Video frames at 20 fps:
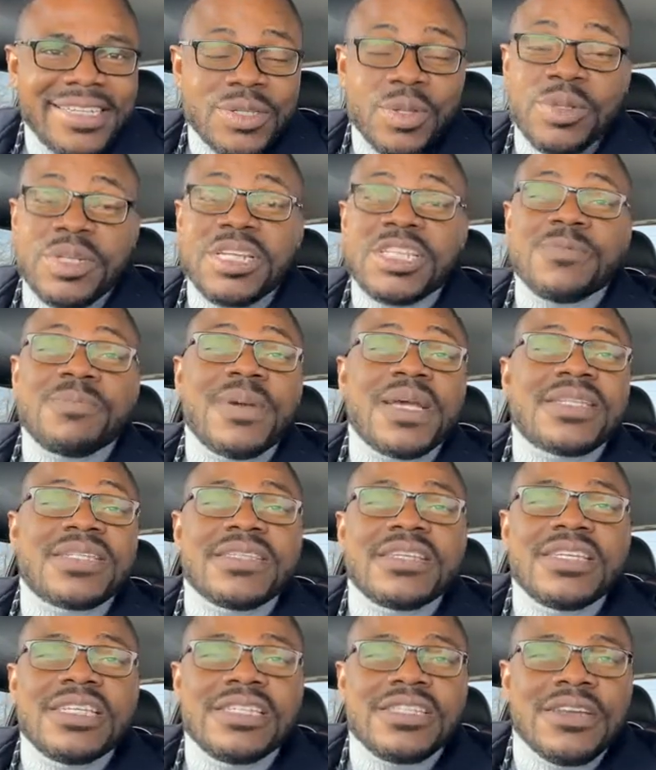So this
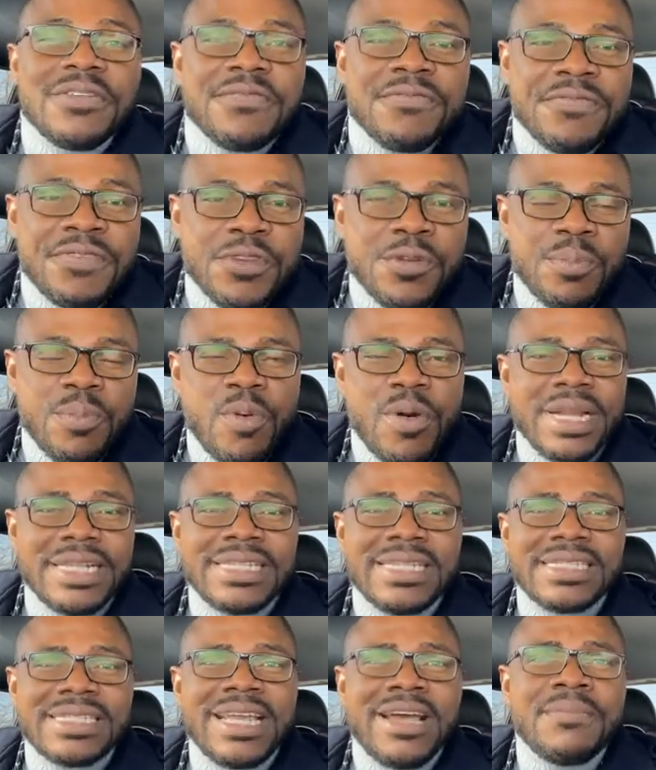person's
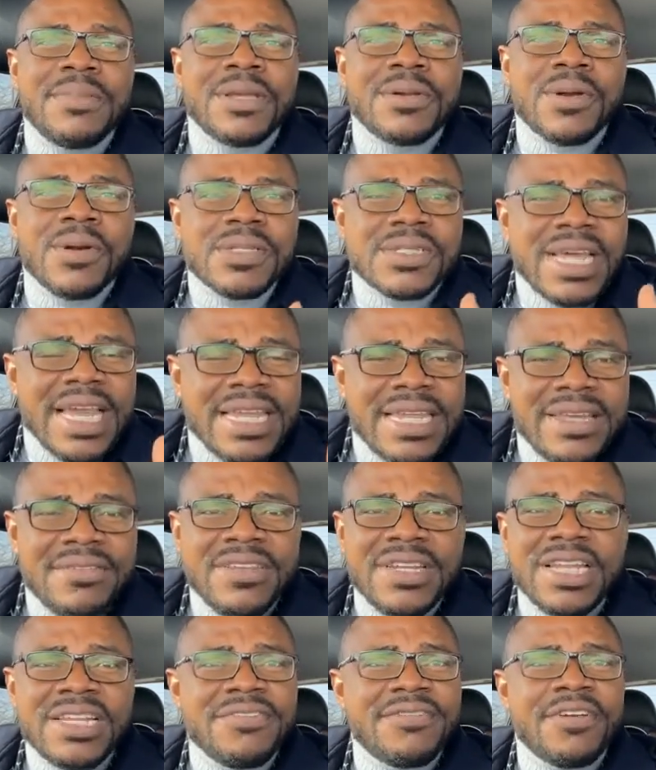viewpoint is that because I
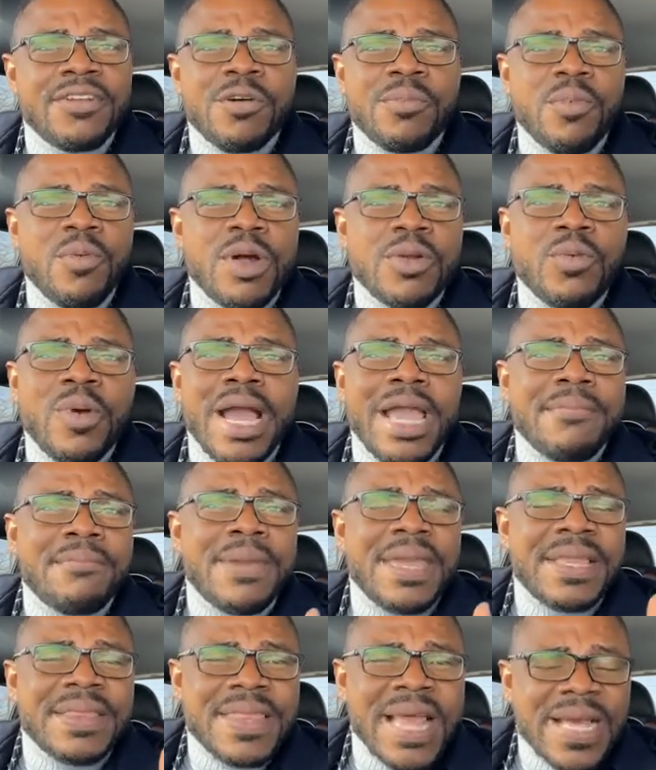live in a developed world where I
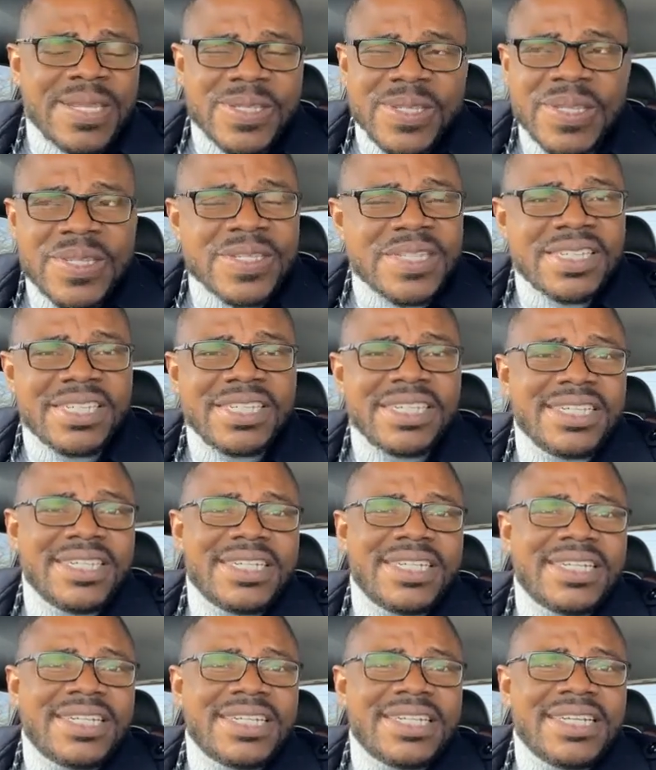pay taxes
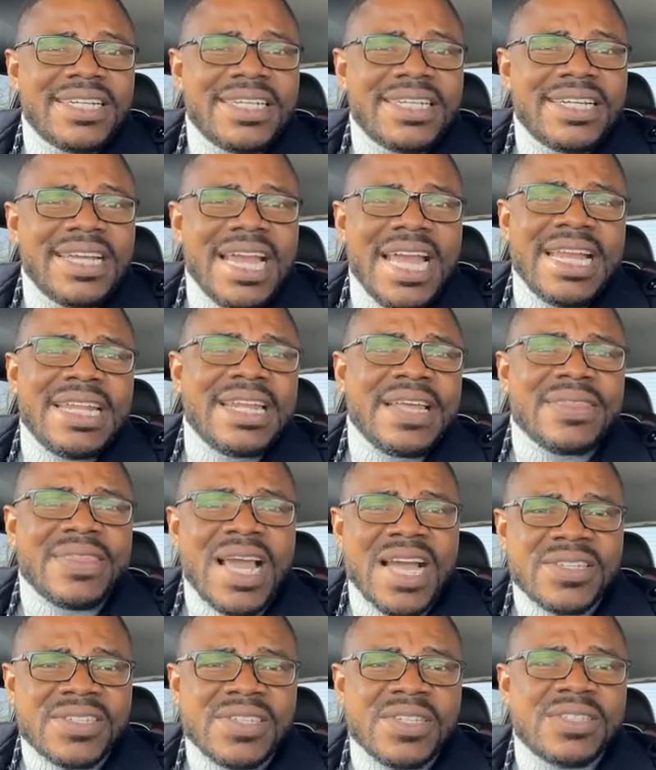and the
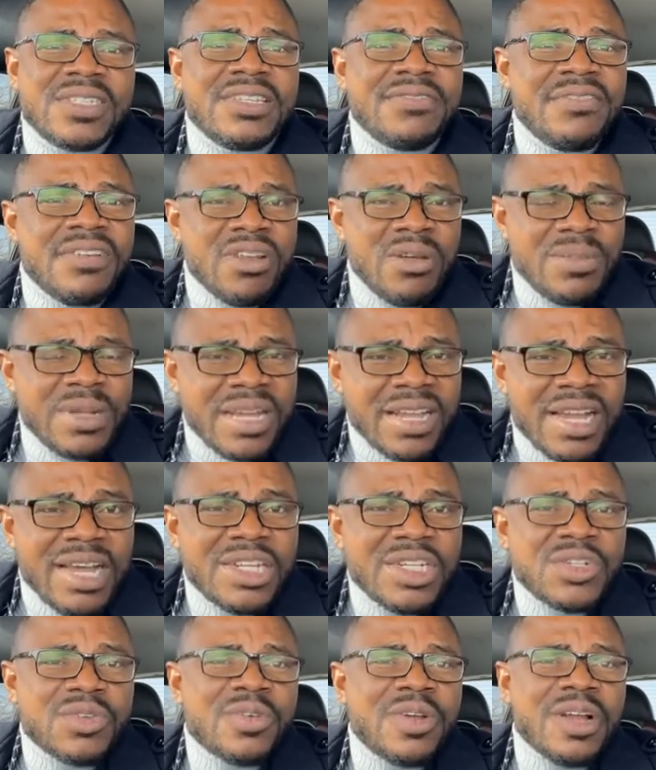taxes develop the
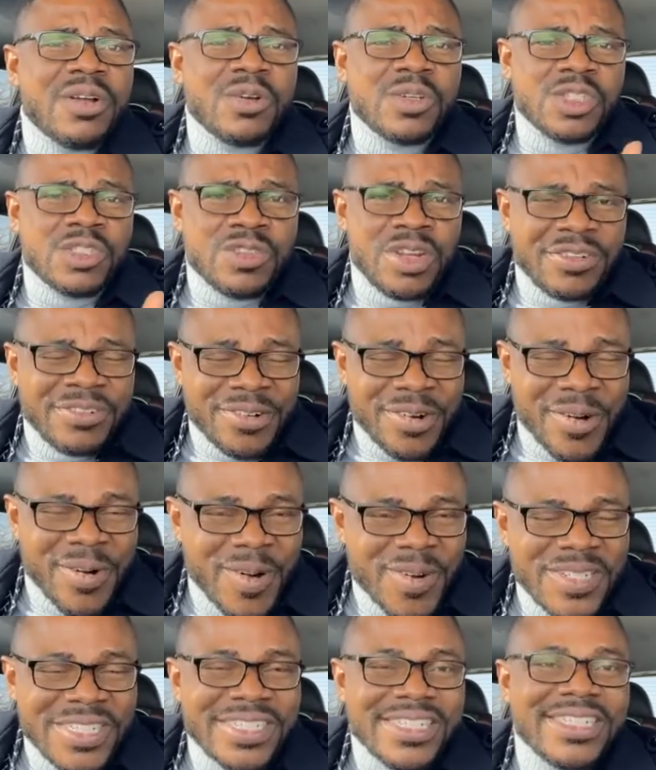country and construct
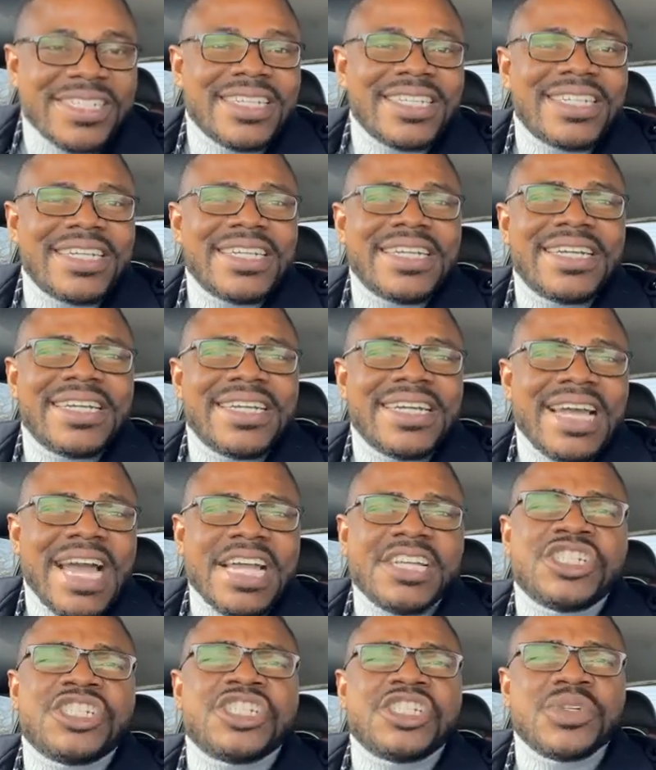roads,
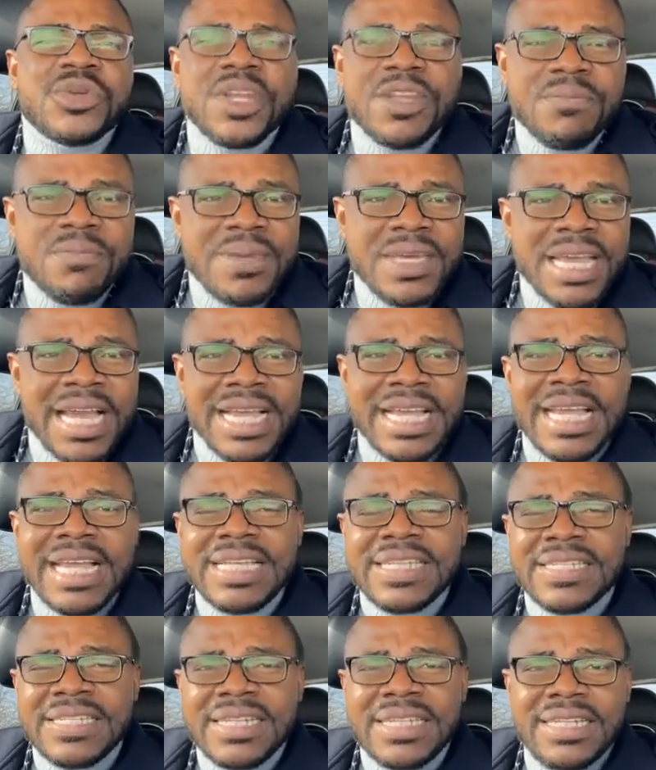I shouldn't be
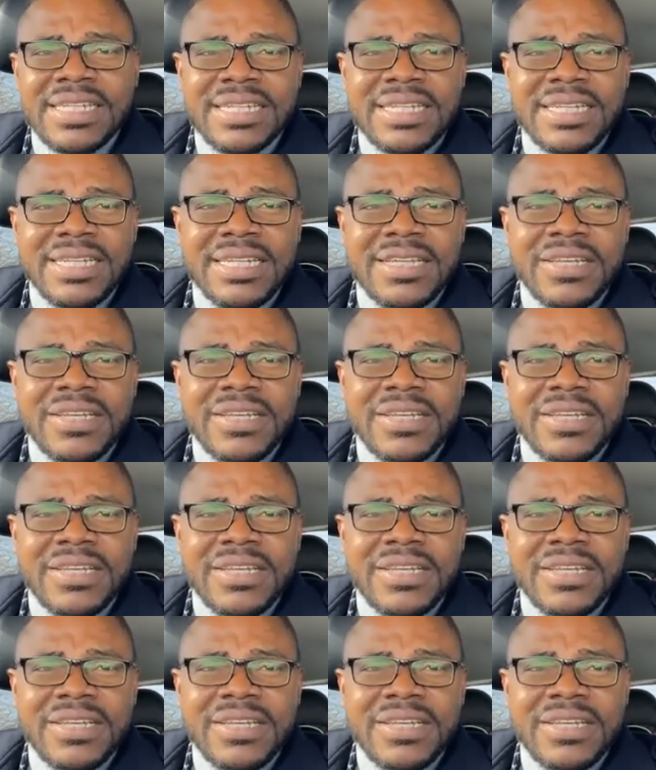against it.